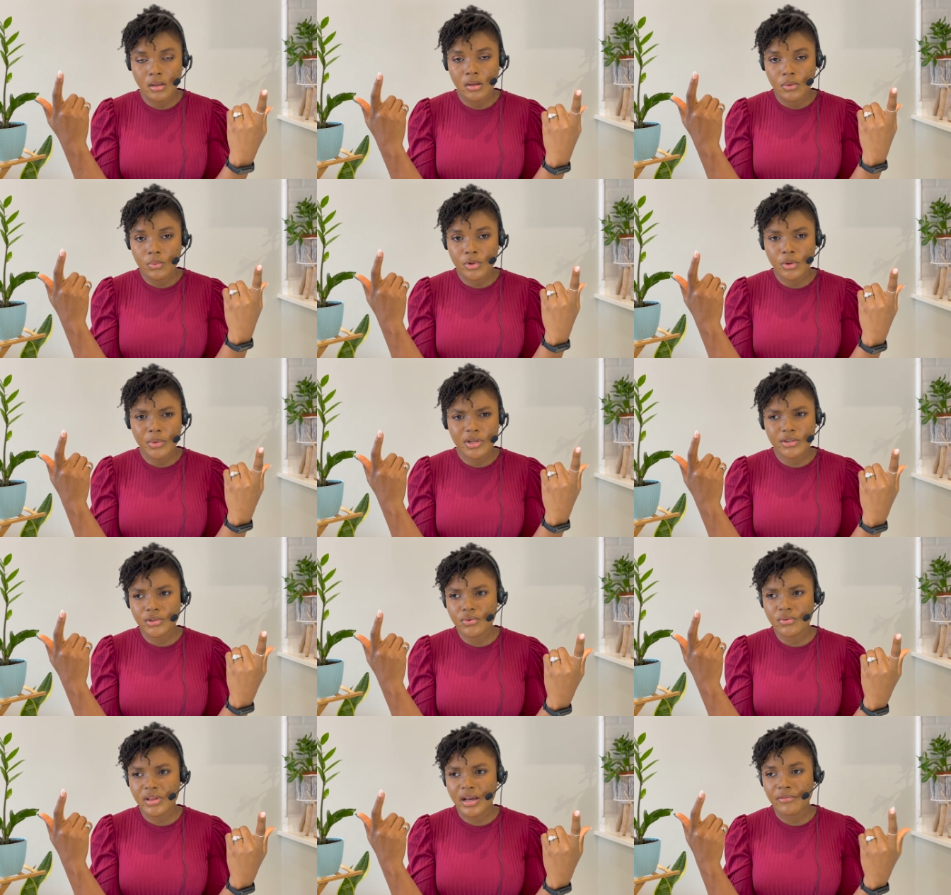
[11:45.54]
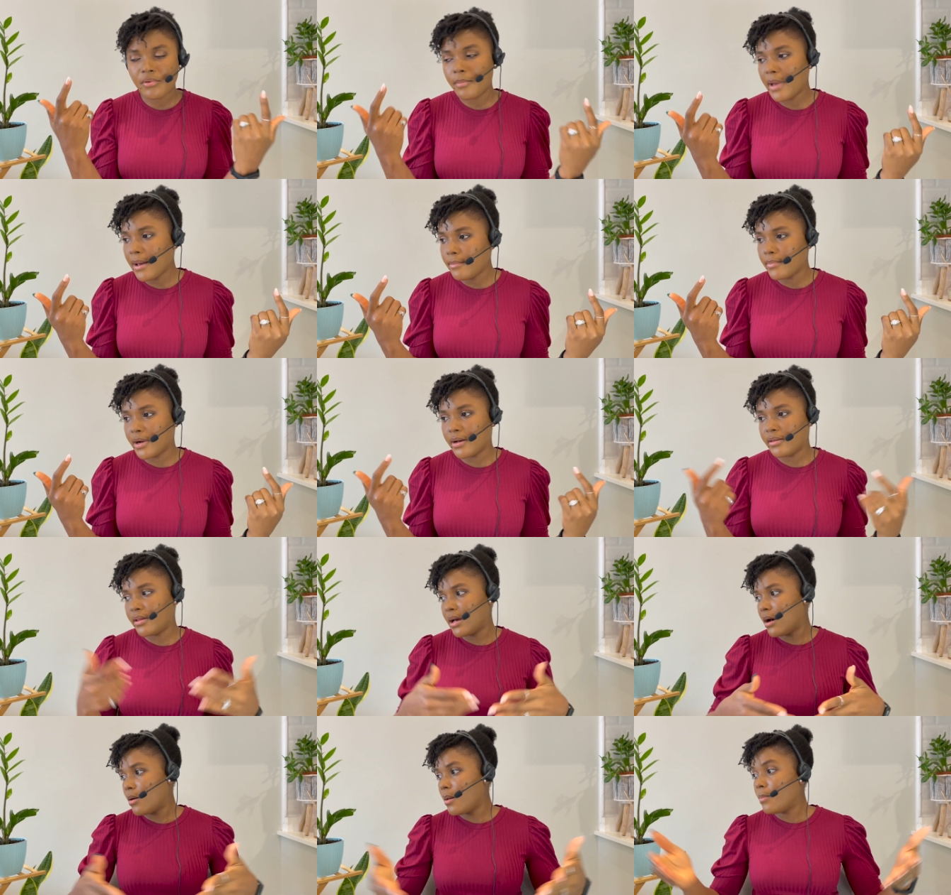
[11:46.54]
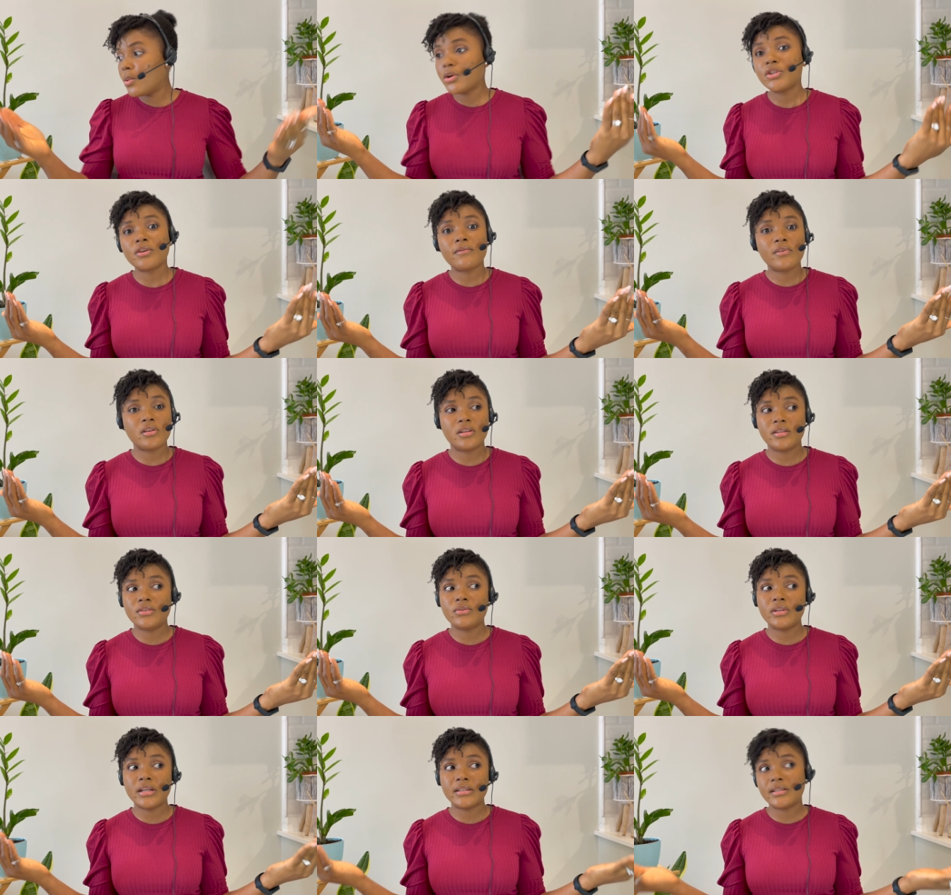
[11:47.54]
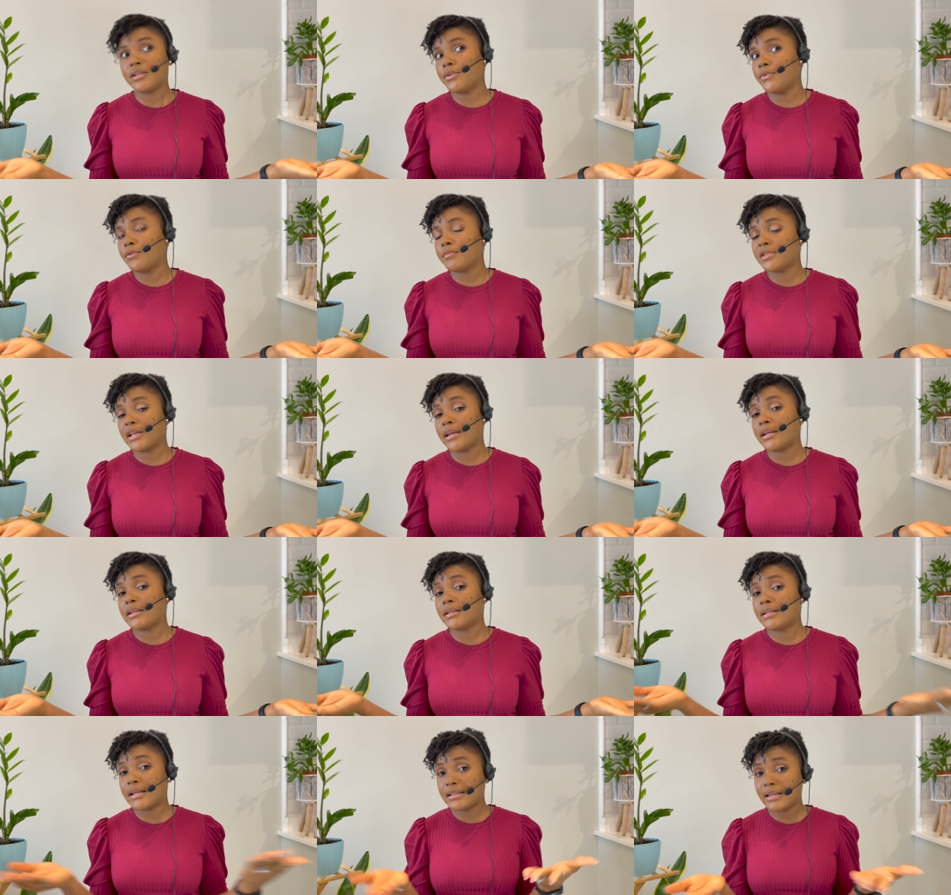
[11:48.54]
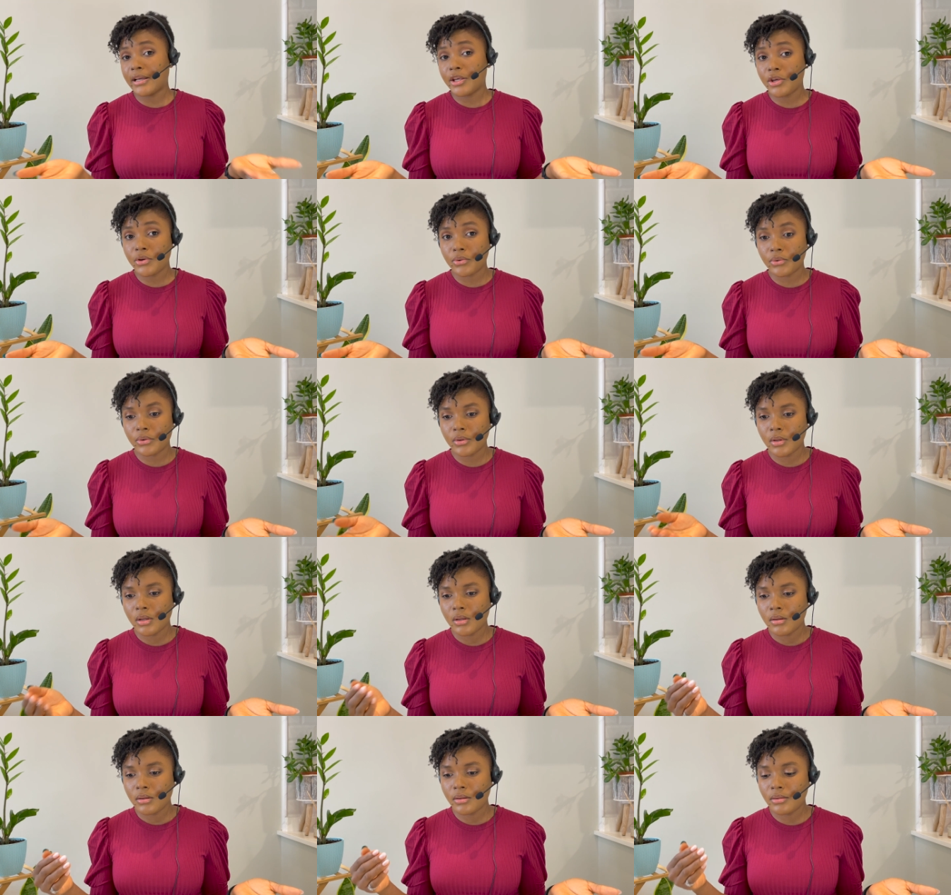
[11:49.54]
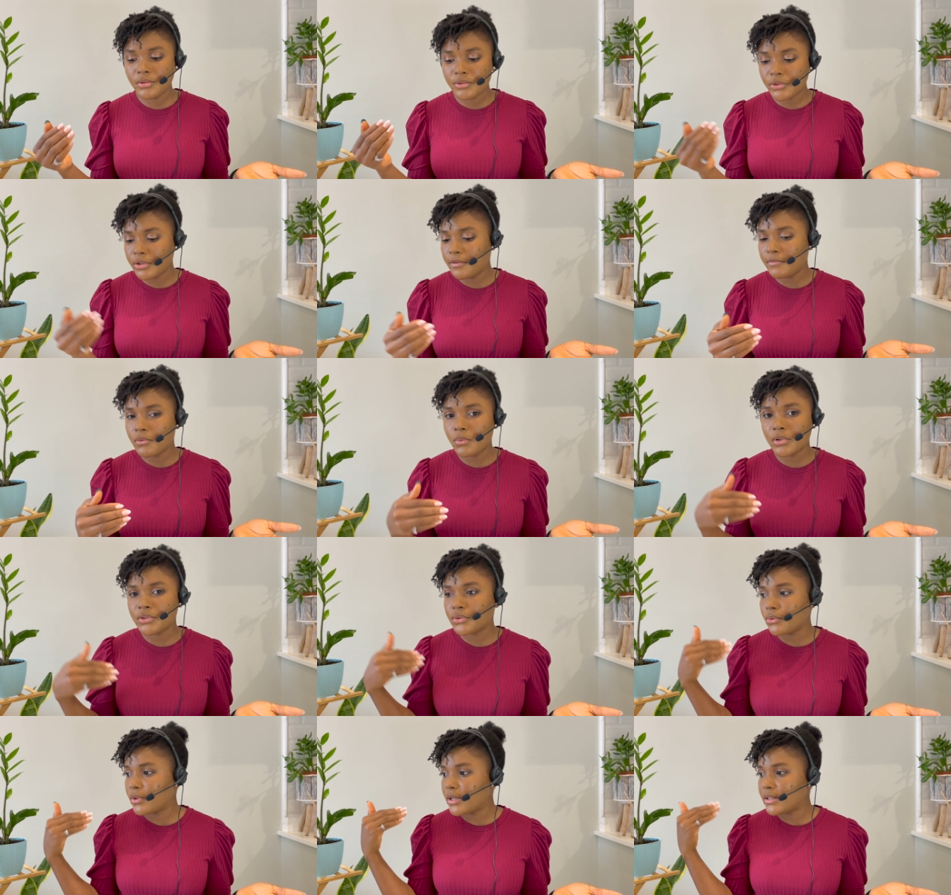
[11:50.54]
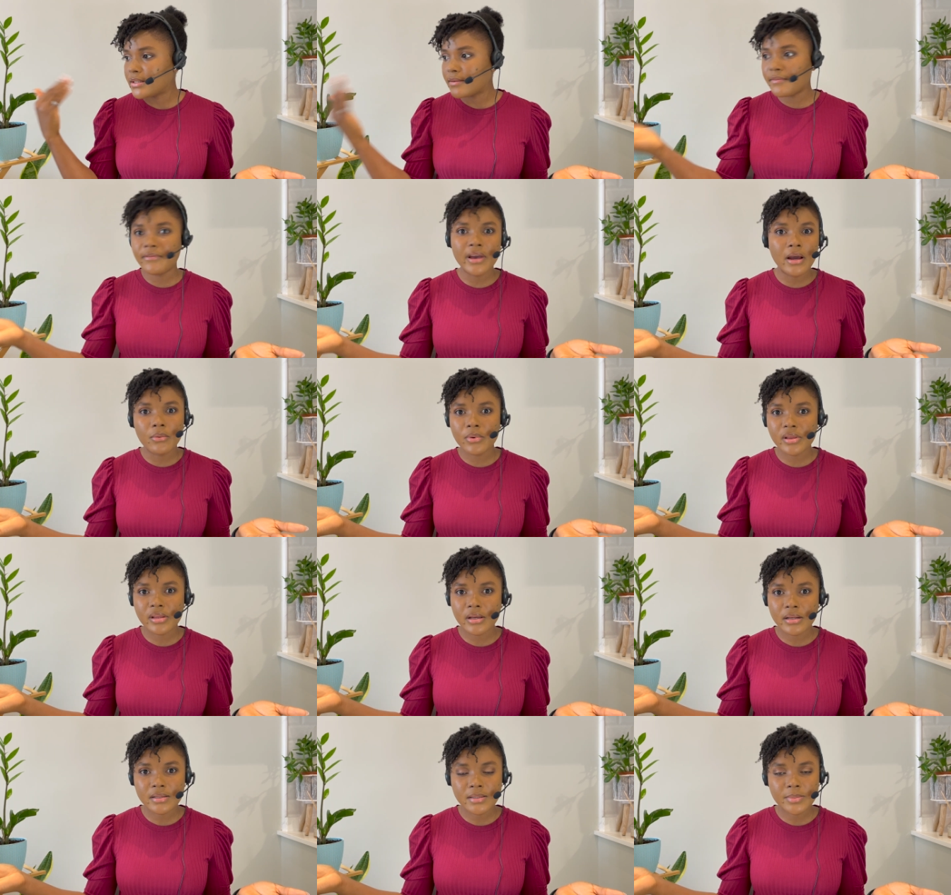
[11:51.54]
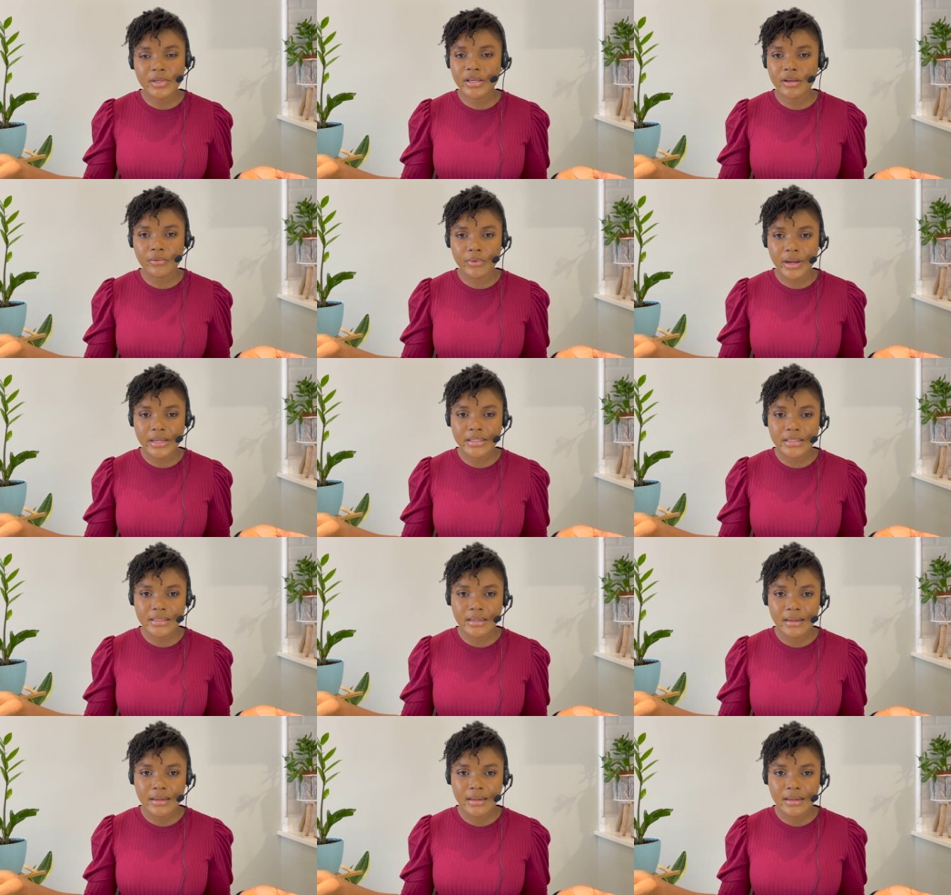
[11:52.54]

We don't want to do that. Remember, there are a bunch of other students in the room taking a test like you. You don't even want to interfere with their speaking, right?